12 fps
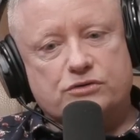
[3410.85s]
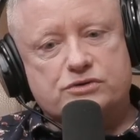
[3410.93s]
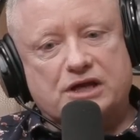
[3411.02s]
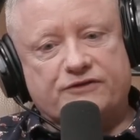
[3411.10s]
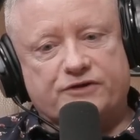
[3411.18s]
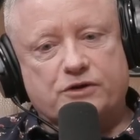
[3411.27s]

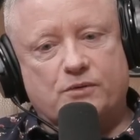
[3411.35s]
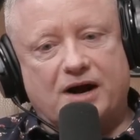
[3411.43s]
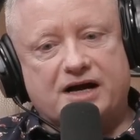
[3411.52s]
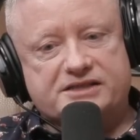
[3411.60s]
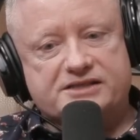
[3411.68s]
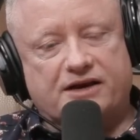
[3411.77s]
if you are
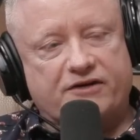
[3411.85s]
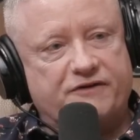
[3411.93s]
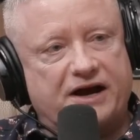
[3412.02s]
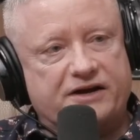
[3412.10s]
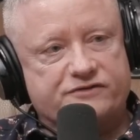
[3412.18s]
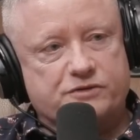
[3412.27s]

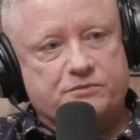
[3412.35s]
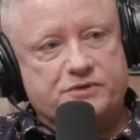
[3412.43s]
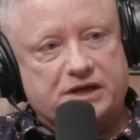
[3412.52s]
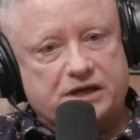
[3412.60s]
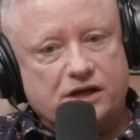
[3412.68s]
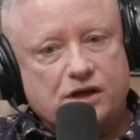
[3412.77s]
terrified of
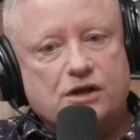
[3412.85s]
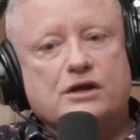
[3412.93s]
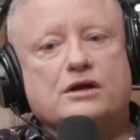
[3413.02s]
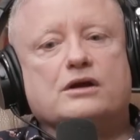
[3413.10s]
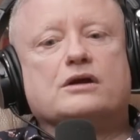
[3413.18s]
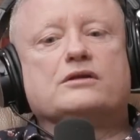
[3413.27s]
something,
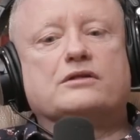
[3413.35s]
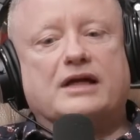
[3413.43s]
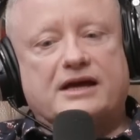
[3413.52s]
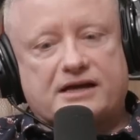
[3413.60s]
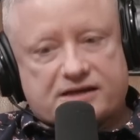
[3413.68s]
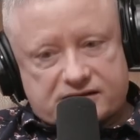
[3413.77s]

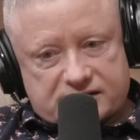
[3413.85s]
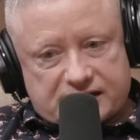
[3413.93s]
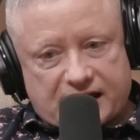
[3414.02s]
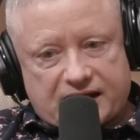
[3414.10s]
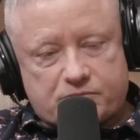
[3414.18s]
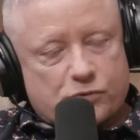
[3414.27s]
there's a
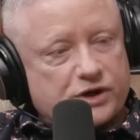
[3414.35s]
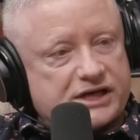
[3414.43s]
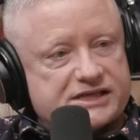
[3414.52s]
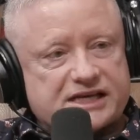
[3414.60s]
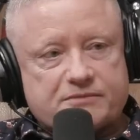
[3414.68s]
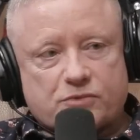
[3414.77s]
saying, monkey
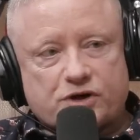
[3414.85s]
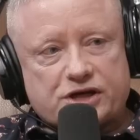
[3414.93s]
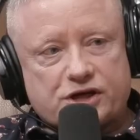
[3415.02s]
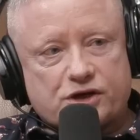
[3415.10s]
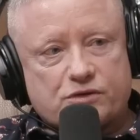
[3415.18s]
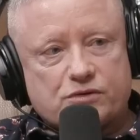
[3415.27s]
see, monkey
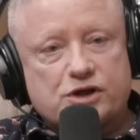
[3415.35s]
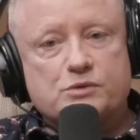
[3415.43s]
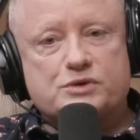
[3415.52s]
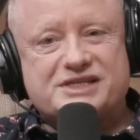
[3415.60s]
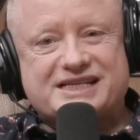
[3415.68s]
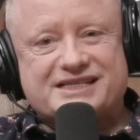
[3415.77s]
do, you will
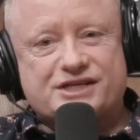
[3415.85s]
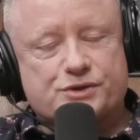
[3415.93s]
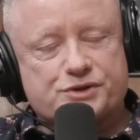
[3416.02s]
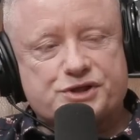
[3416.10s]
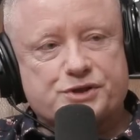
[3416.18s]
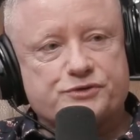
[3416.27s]
teach it your
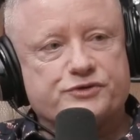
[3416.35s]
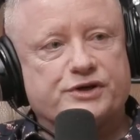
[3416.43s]
children.